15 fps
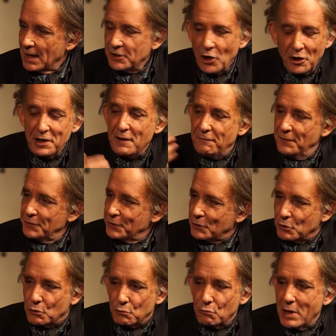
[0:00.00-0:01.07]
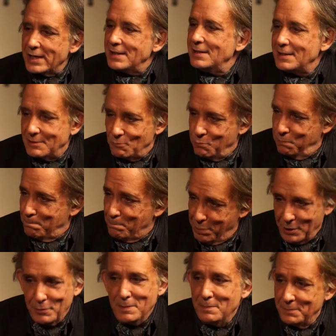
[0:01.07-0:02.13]
Not even the greatest
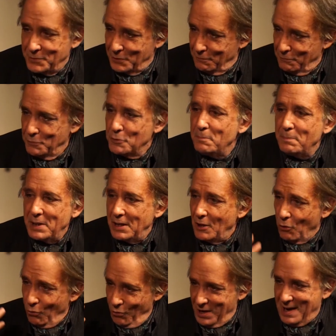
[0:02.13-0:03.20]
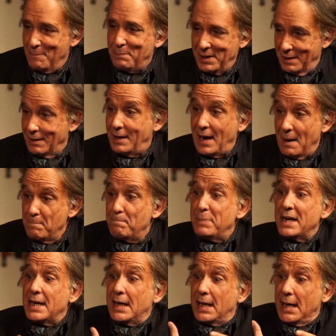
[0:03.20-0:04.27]
poems of Rumi or Kabir can
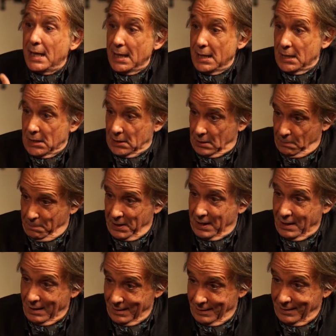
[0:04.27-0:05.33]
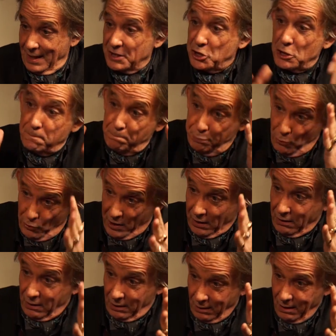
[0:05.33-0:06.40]
begin to begin. They just
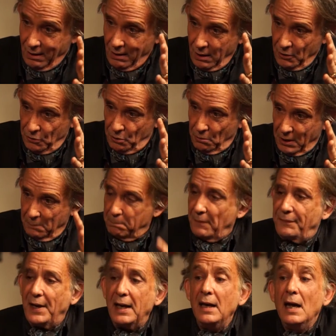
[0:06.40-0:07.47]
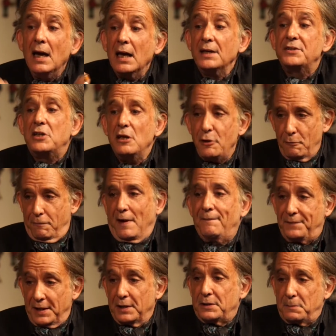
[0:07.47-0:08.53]
point to it. But they, until you've had
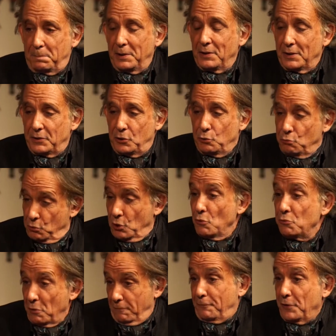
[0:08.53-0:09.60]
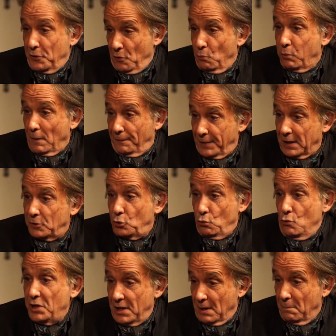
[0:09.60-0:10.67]
the experience, you don't often know what they're
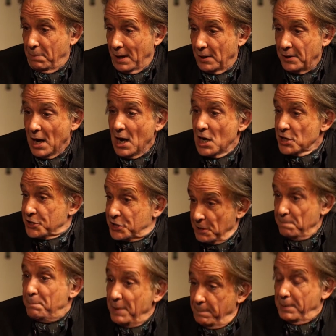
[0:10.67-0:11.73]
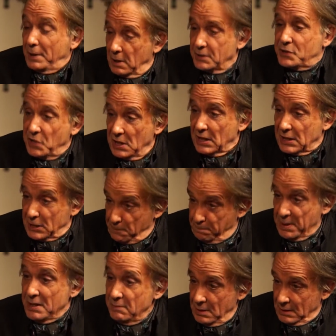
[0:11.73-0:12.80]
talking about right. simply because the
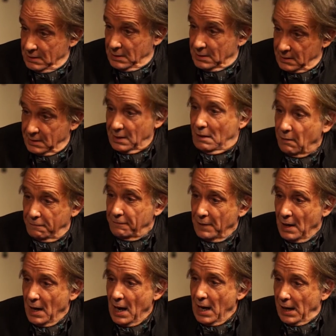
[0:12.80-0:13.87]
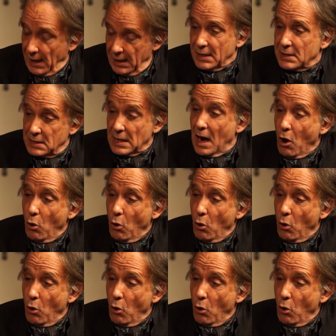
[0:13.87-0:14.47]
experience itself is